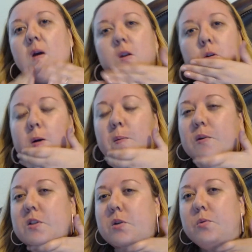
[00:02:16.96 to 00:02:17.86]

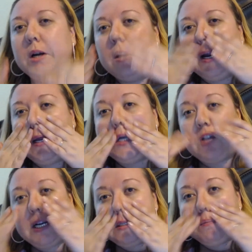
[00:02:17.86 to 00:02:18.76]
to where I get
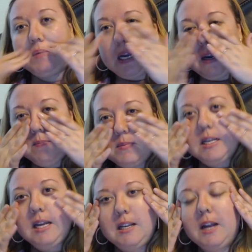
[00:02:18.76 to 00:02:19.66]
dry sometimes
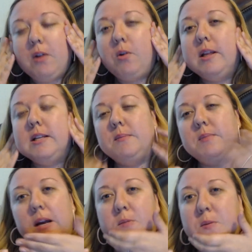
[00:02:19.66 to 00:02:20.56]
and get oily
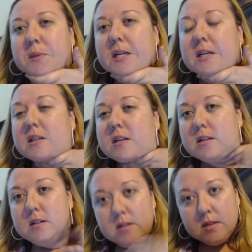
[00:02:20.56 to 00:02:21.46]
sometimes, but
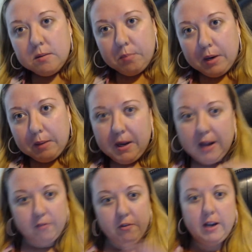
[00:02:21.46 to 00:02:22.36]
I'm kind
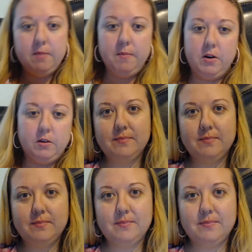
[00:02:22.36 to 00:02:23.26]
of right in the middle.
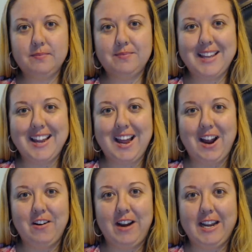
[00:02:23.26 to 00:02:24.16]

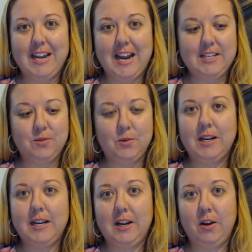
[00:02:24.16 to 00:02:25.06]
Alright, next we're
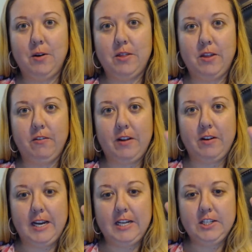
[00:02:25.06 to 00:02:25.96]
going to go with our
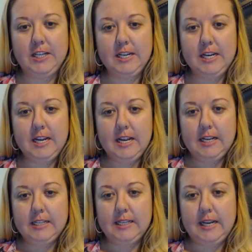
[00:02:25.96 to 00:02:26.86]
foundation.
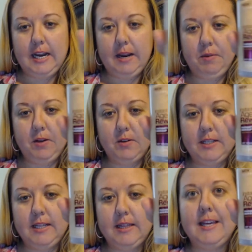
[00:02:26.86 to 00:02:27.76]
Today I'm
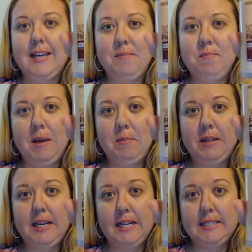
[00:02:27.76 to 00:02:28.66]
using the
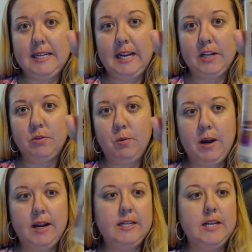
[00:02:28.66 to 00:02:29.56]
Maybelline Instant Age
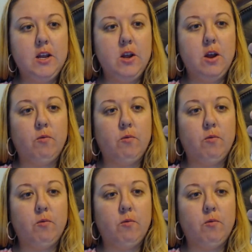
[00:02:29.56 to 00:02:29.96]
Rewind